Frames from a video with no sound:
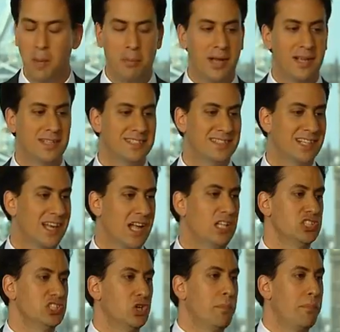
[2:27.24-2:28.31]
Because the
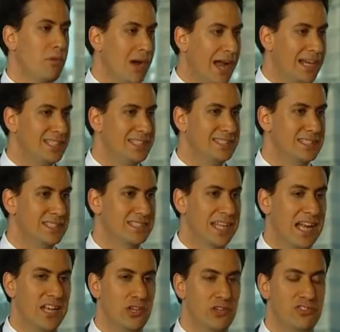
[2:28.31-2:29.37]
culture and practices
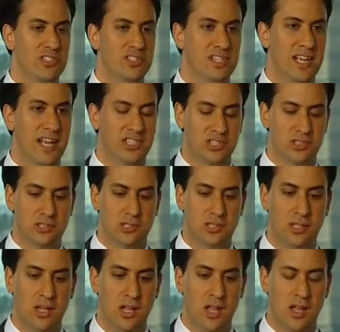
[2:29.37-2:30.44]
at News
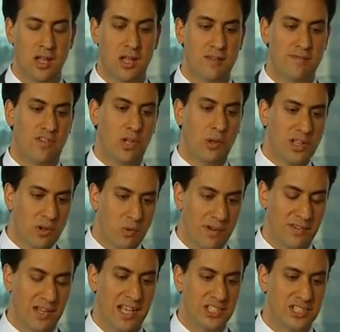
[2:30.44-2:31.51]
International following the
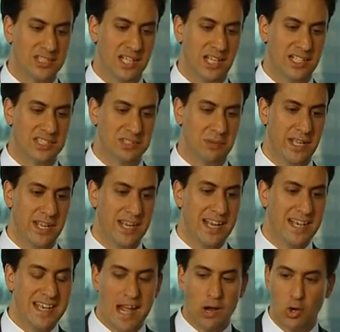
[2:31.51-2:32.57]
revelations last week,
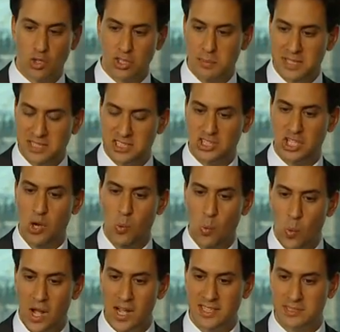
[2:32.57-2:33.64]
now look to be so
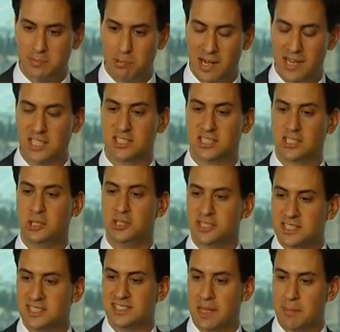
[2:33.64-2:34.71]
widespread and so
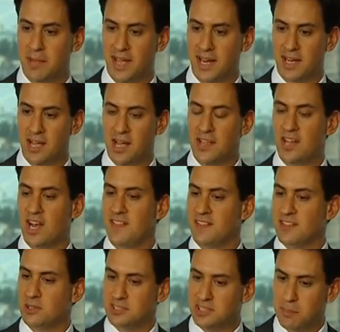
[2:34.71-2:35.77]
systemic that I think
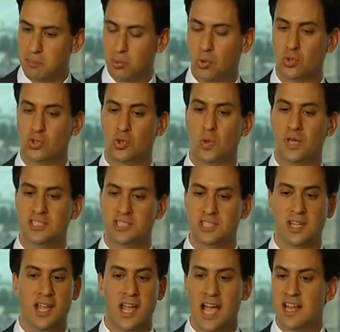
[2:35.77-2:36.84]
there is an important
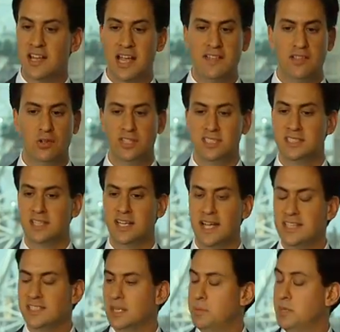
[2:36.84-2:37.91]
question. And, and, look, this
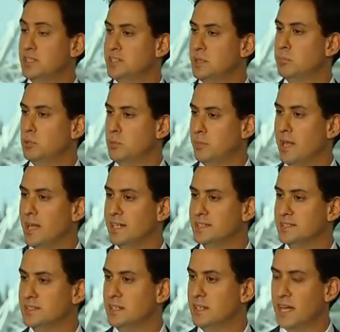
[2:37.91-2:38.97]
ends up in a simple
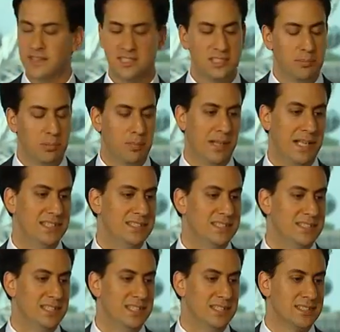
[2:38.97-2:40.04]
place. And the simple place
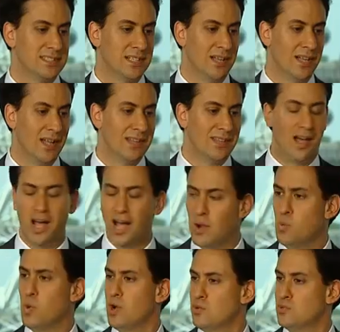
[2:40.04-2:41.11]
is this that I
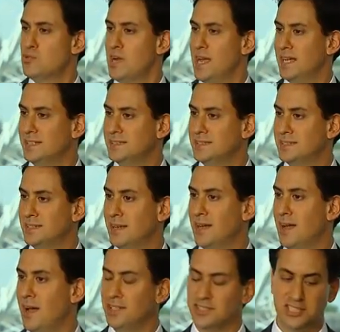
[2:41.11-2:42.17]
won't rest
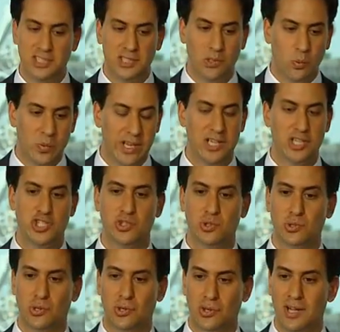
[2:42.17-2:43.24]
until we
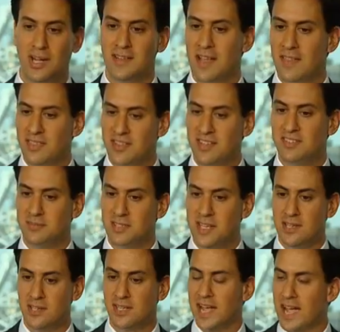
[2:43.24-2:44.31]
ensure that this
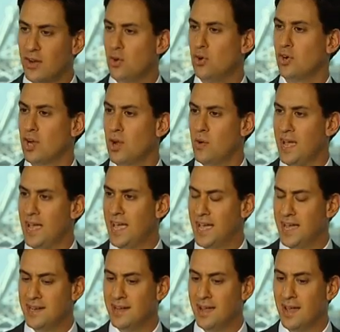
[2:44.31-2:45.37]
deal cannot go
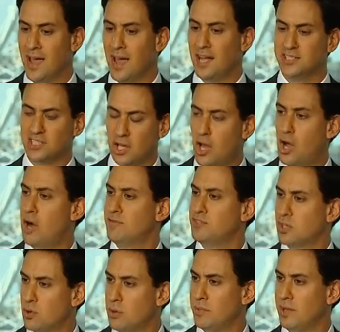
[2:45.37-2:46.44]
ahead until
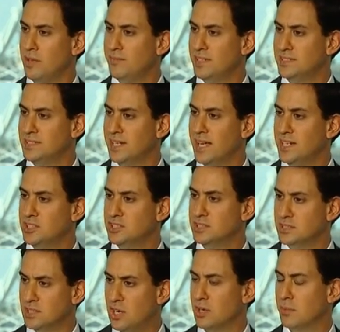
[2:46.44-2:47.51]
after criminal
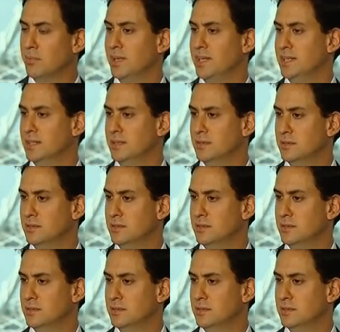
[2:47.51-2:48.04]
investigations are complete.